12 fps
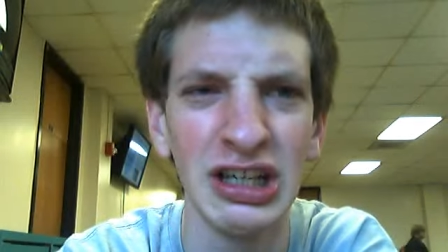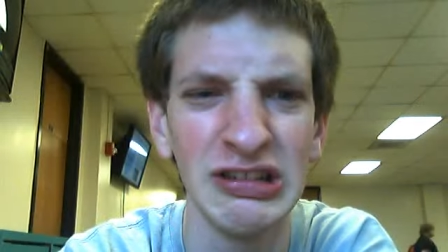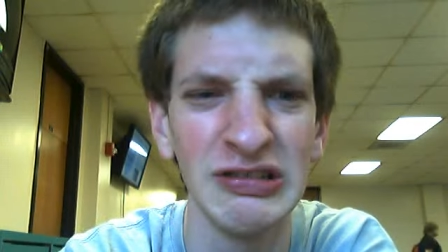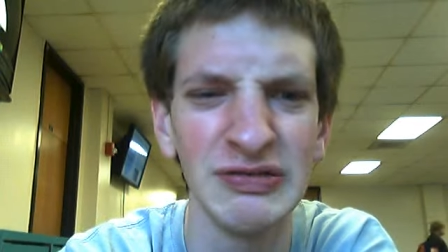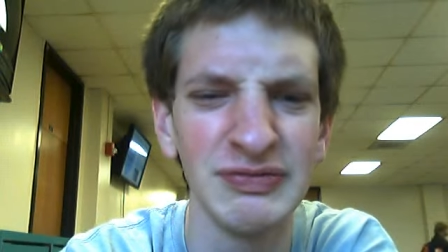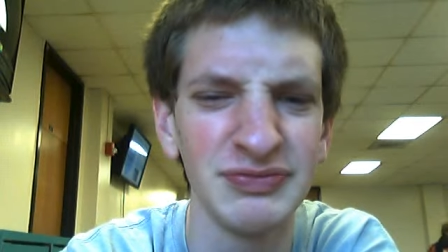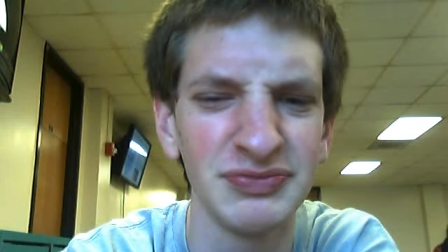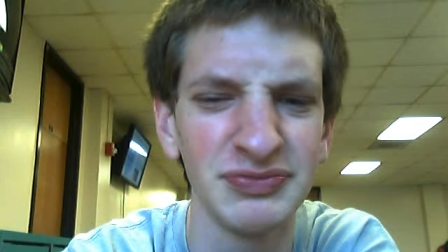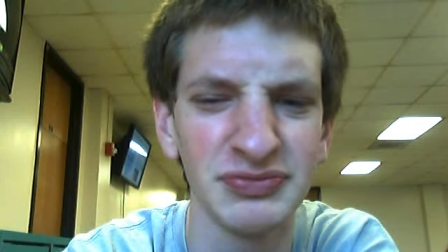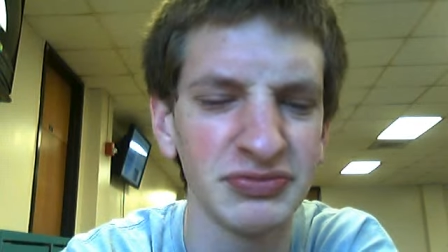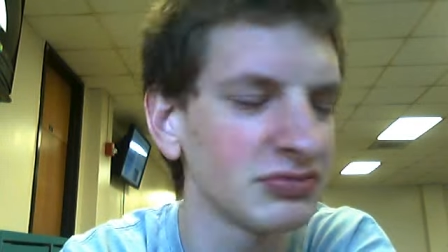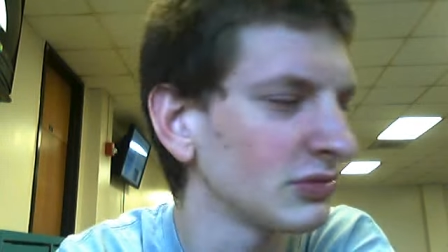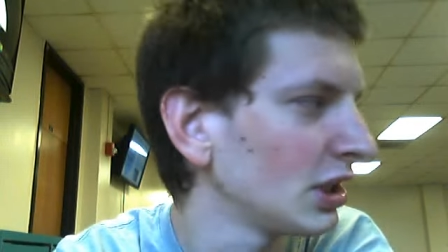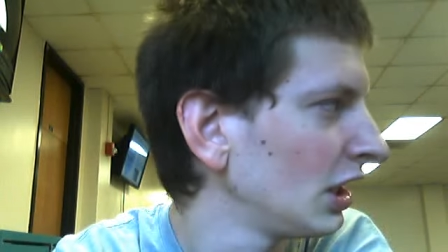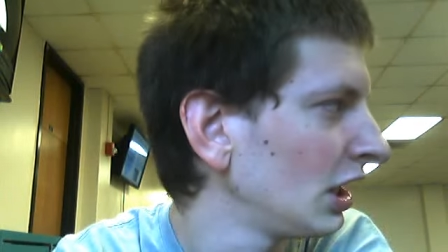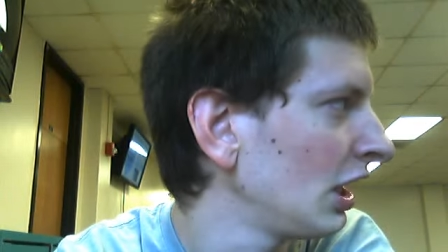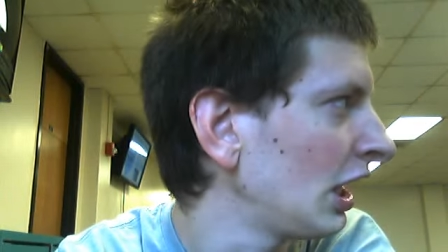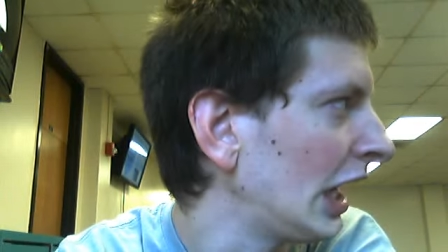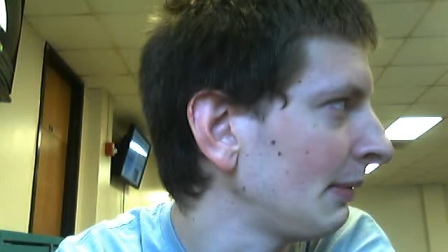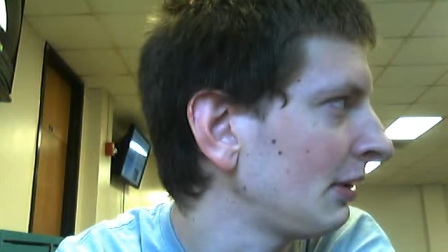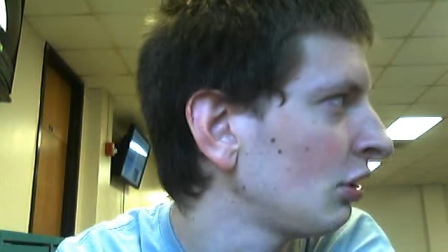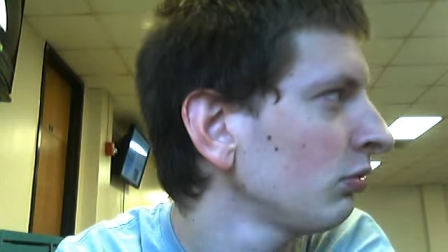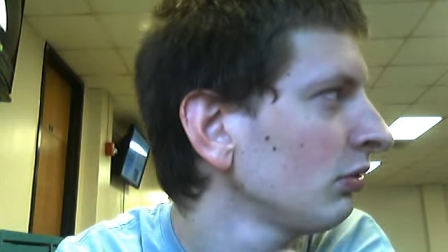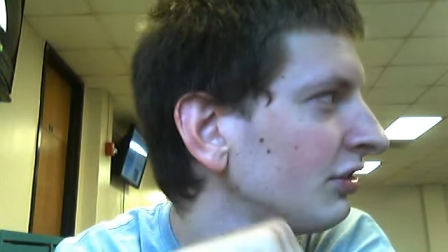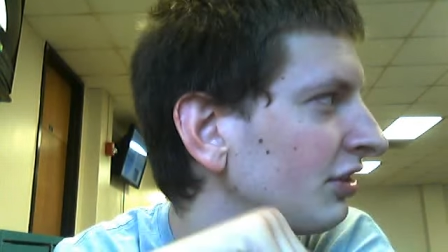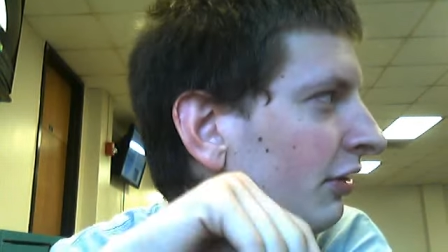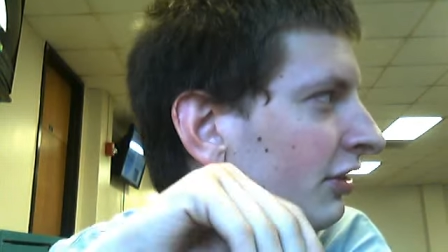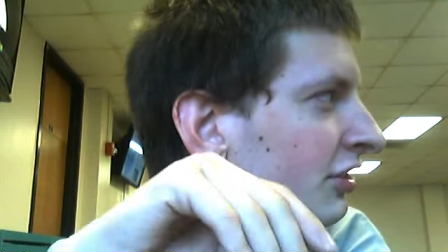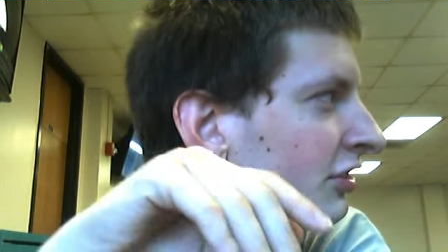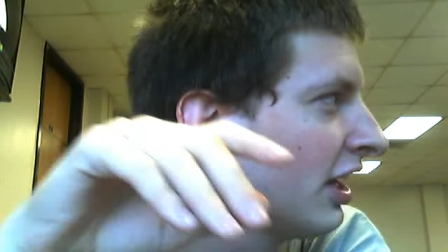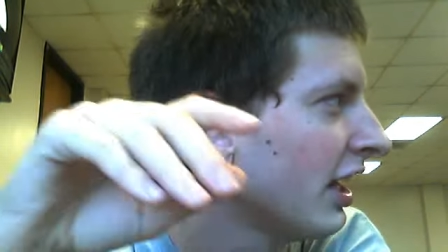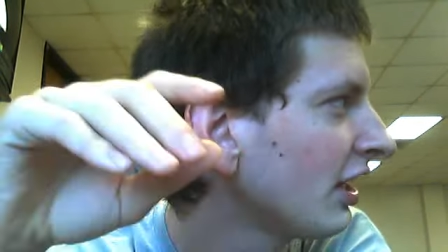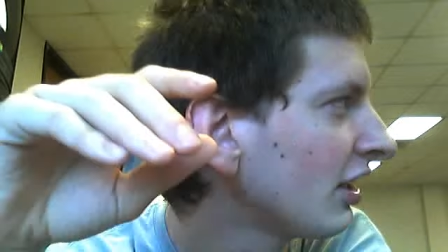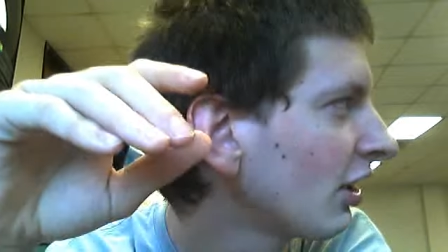wishes that... I mean, who wants to hear a saying